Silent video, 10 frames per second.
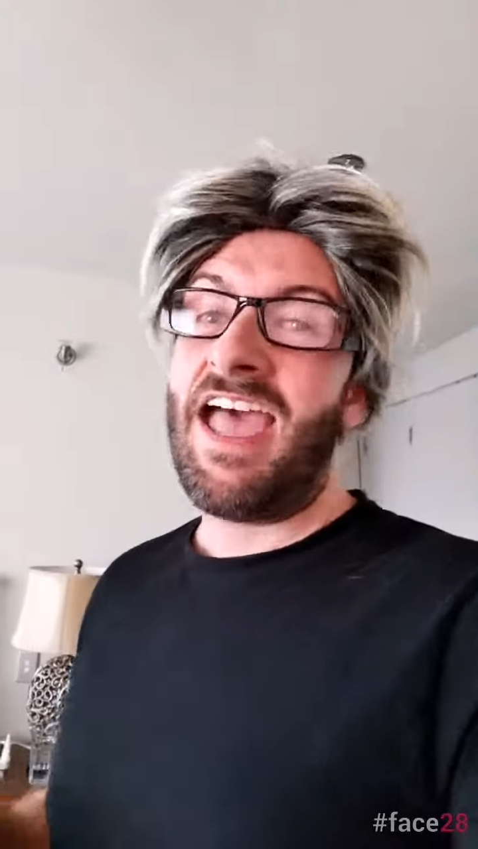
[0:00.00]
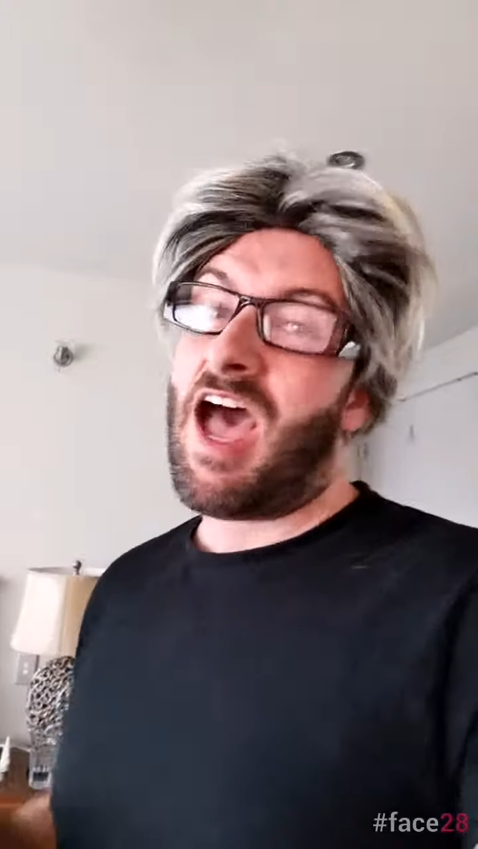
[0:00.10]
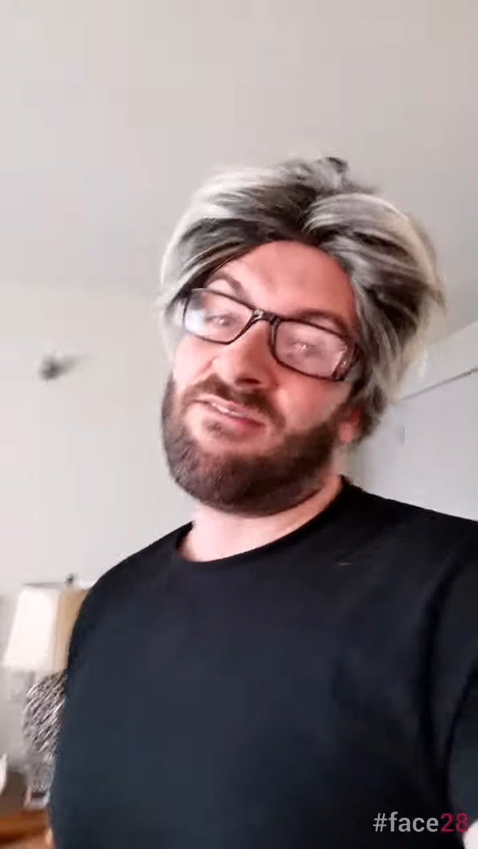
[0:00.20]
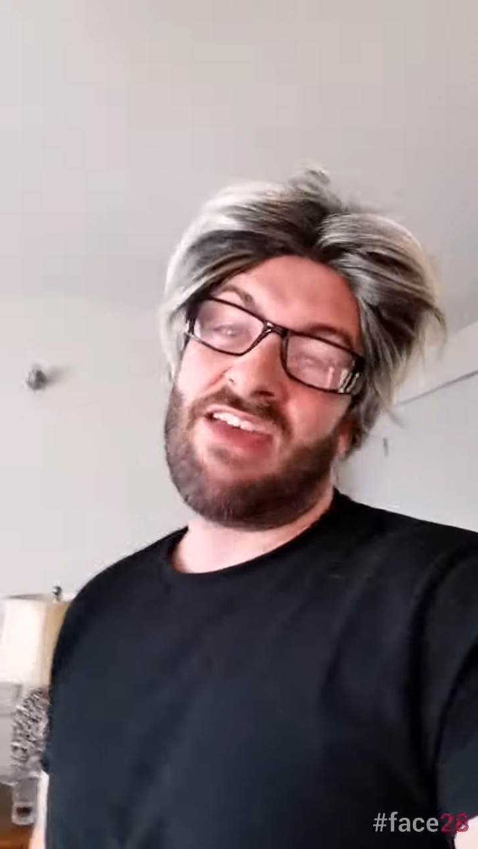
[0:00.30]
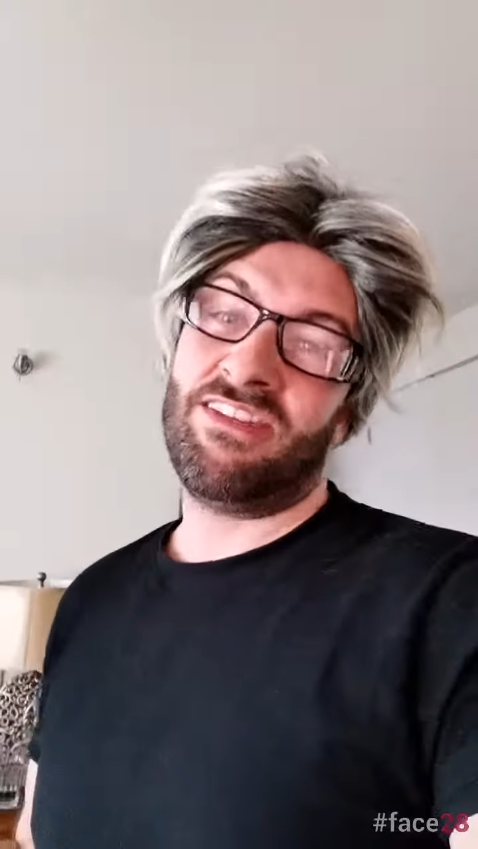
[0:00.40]

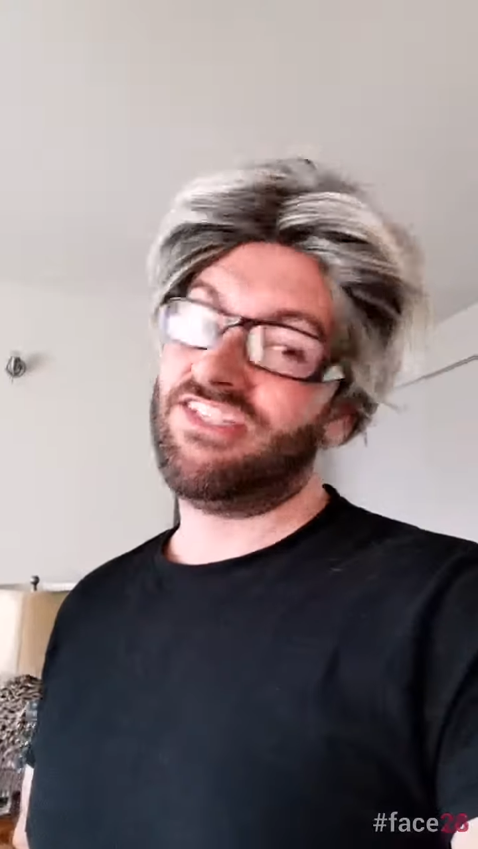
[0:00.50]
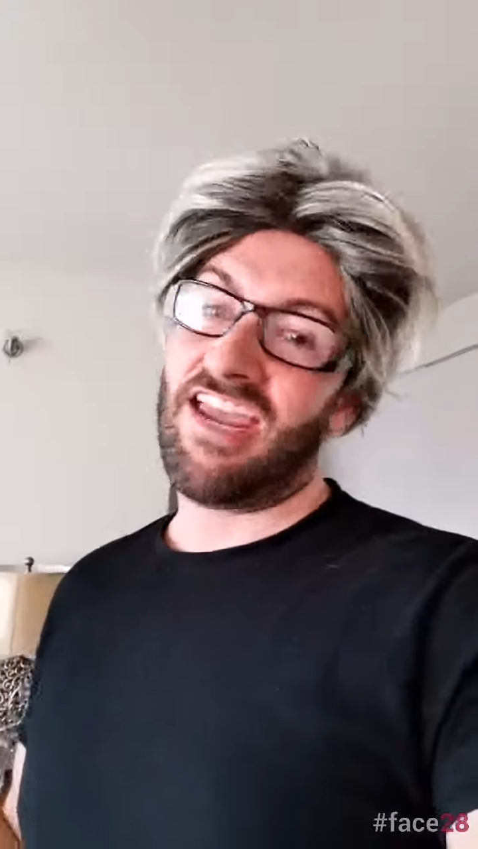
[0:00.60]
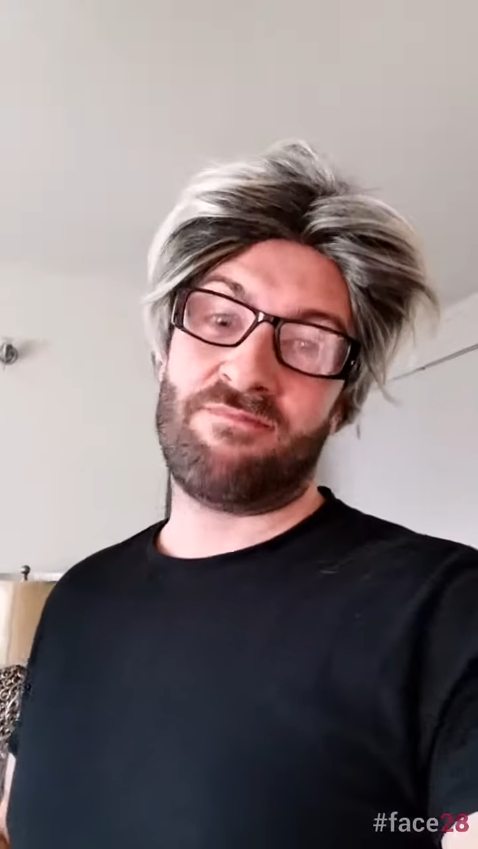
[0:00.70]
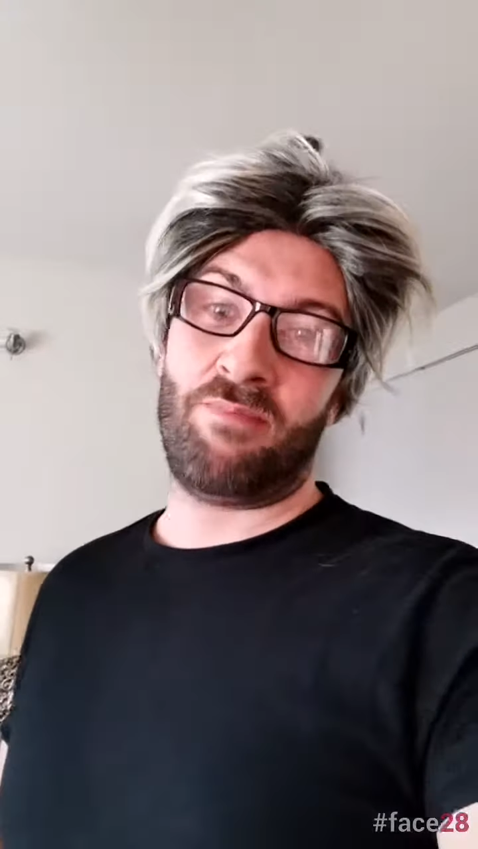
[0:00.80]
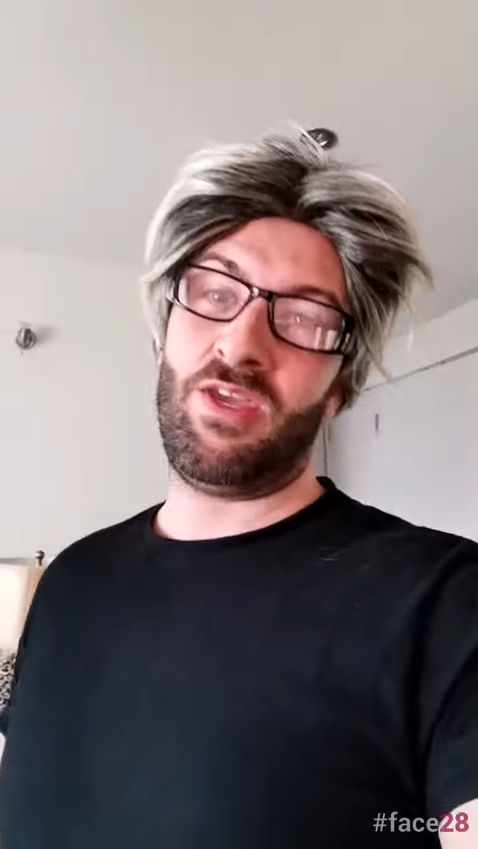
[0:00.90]
I've never
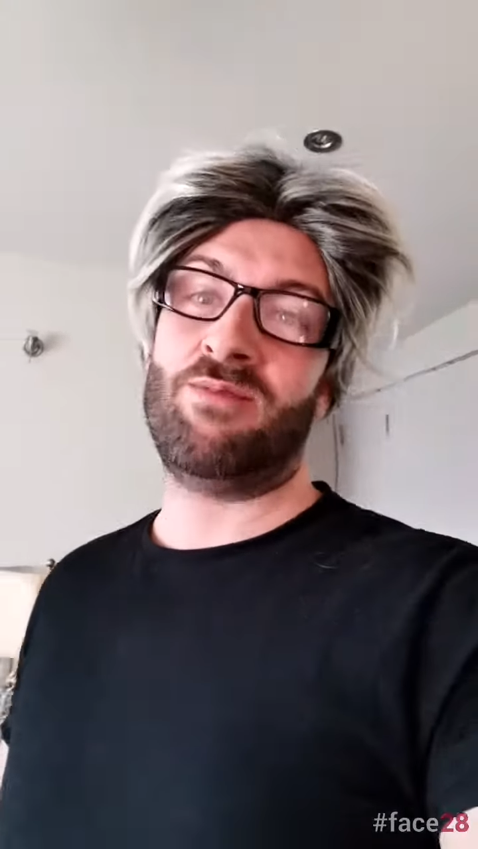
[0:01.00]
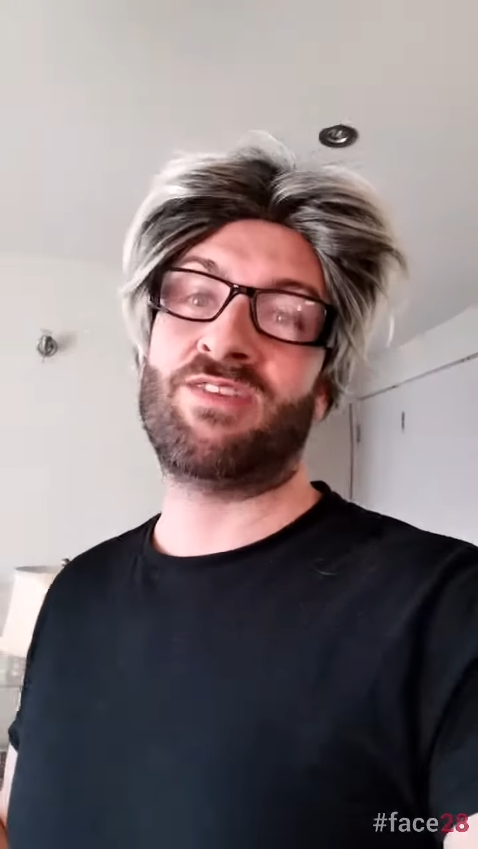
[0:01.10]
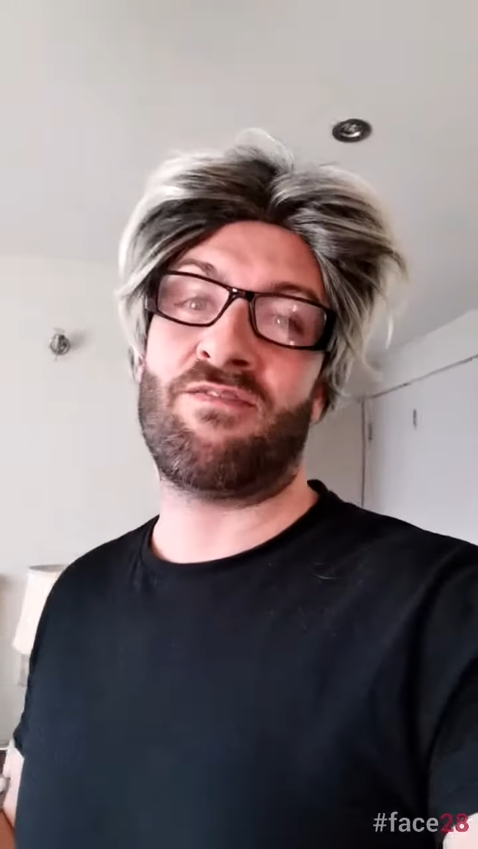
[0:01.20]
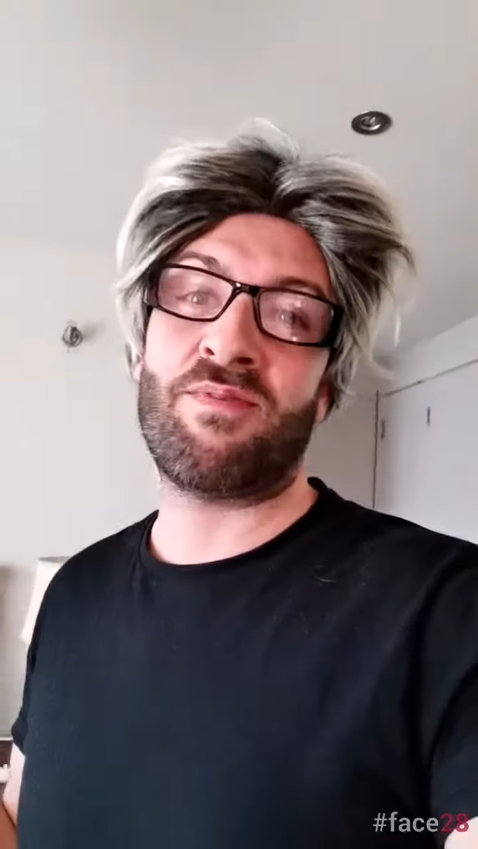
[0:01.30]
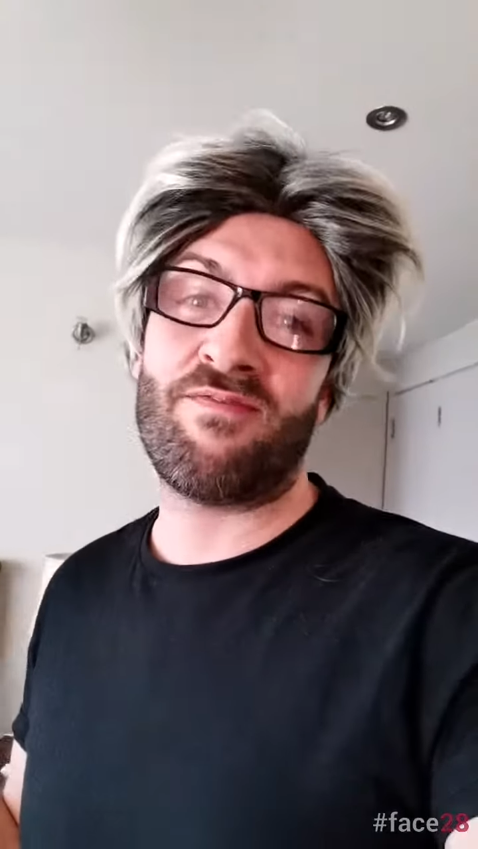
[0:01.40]
shaved my pubes
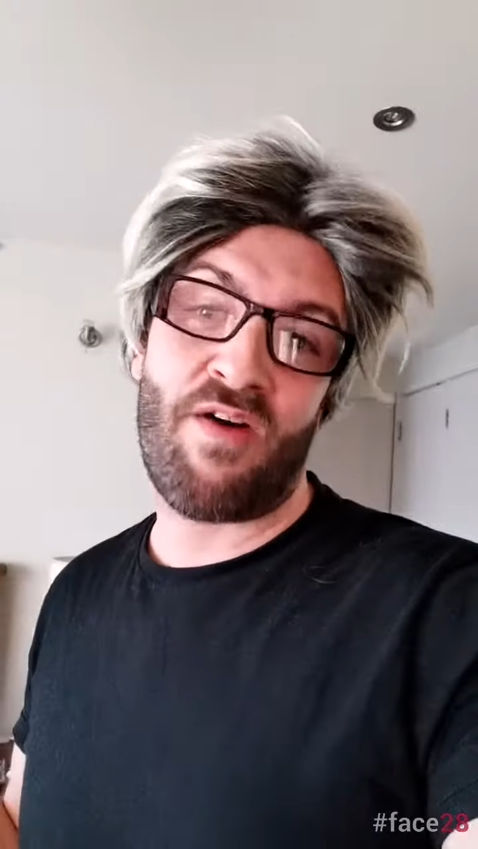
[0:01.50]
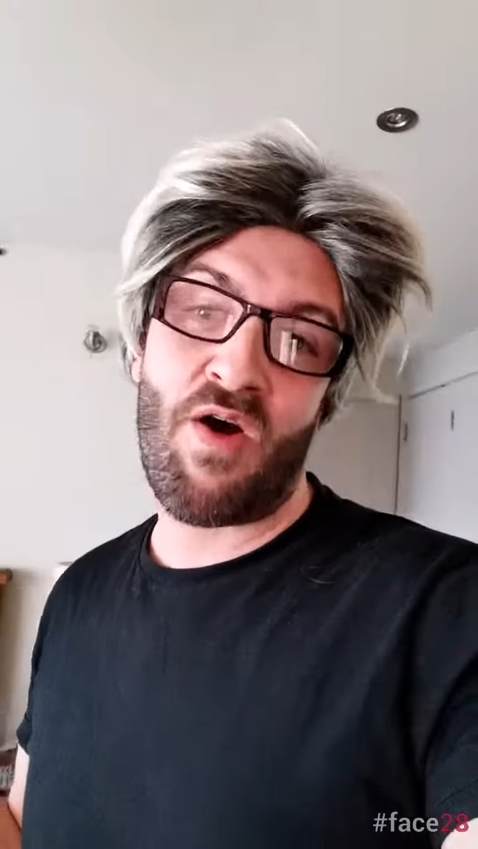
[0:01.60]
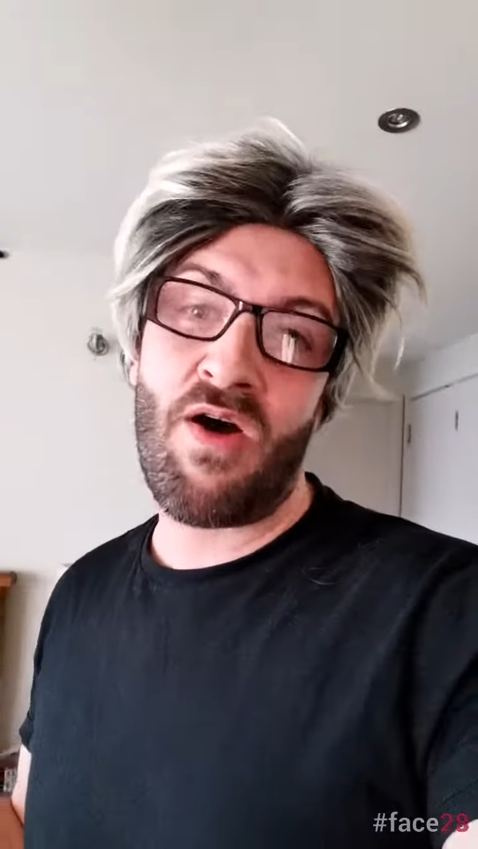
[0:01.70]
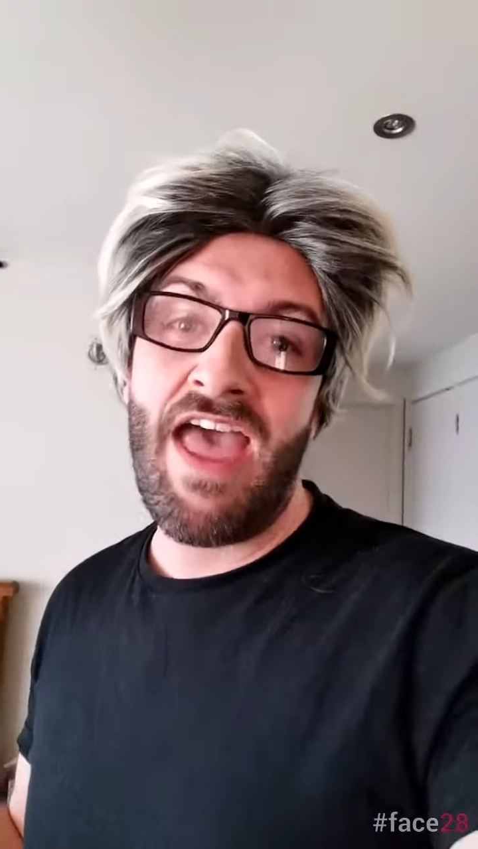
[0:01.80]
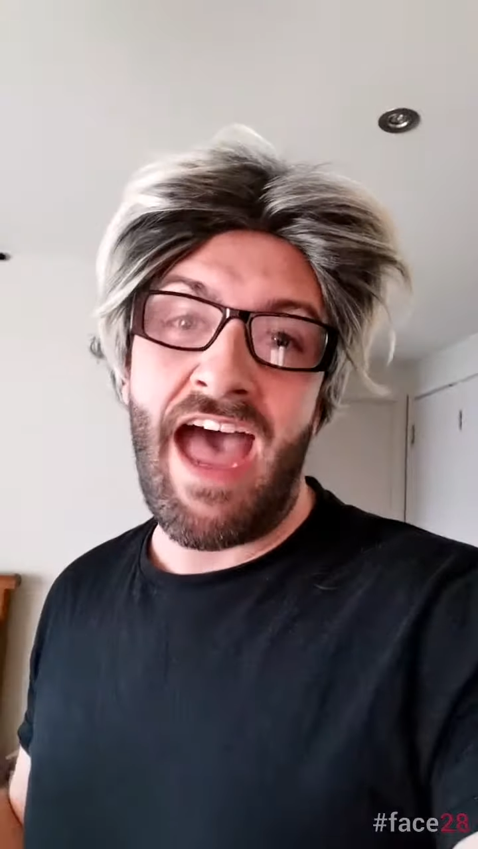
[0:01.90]
off before